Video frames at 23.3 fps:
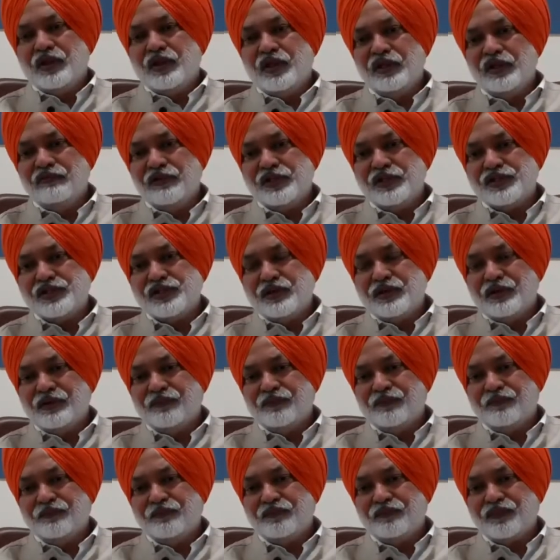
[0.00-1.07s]
in which
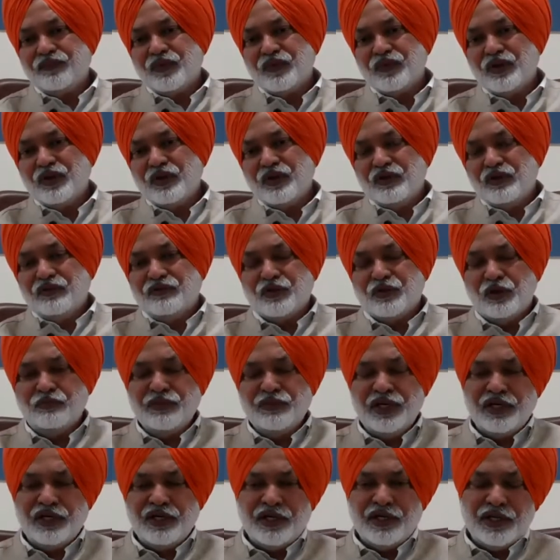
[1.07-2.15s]
from
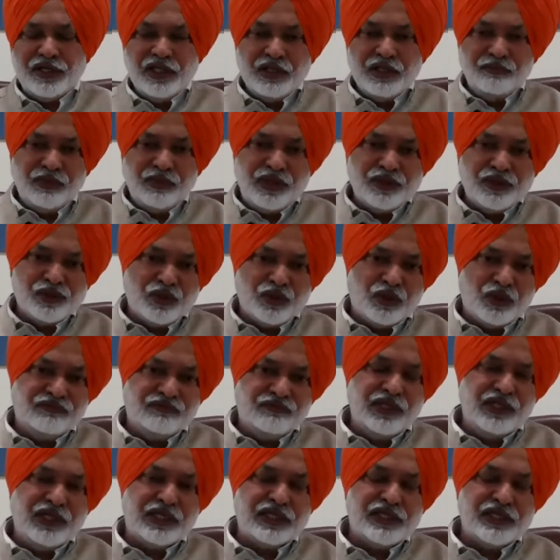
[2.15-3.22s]
the taking place of
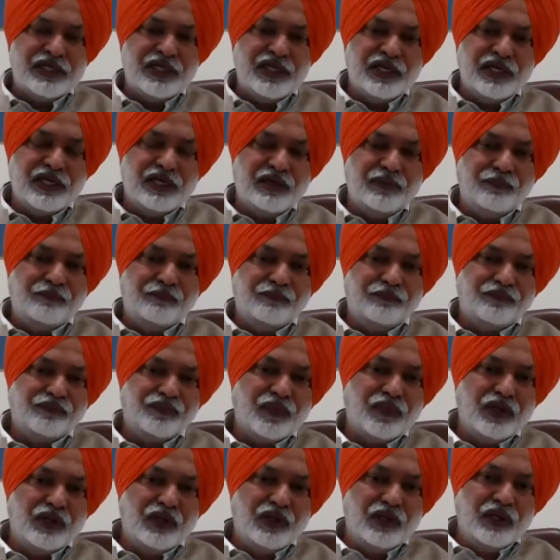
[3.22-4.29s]
the accident
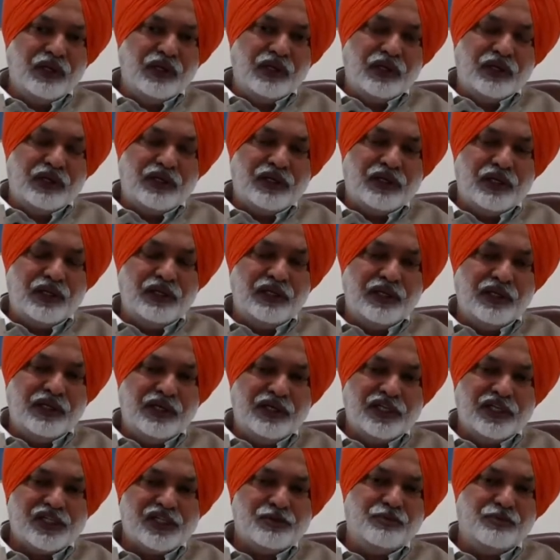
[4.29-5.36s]
till the
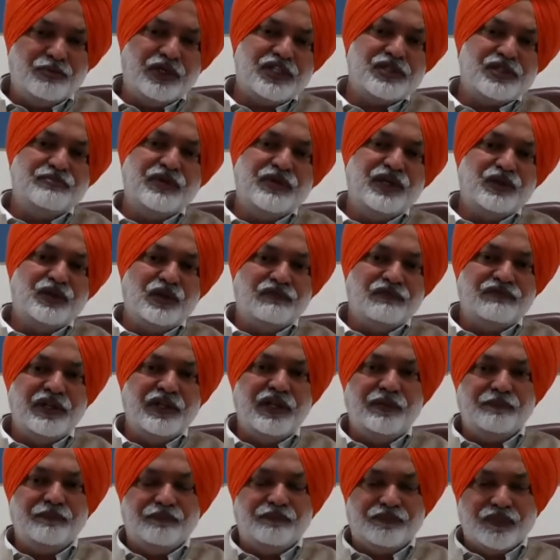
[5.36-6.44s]
disbursement of
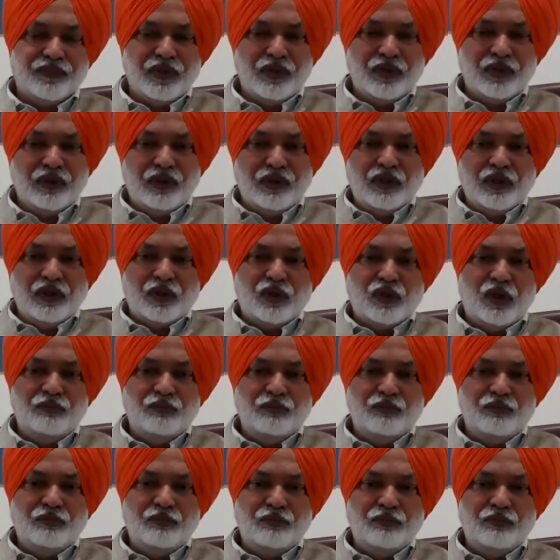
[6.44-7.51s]
the
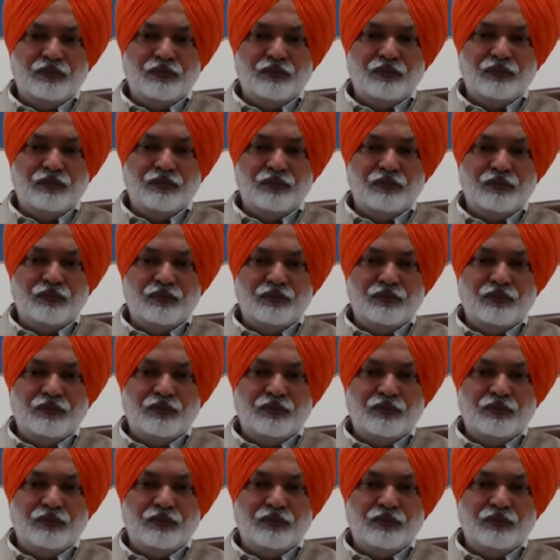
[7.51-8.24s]
compensation amount,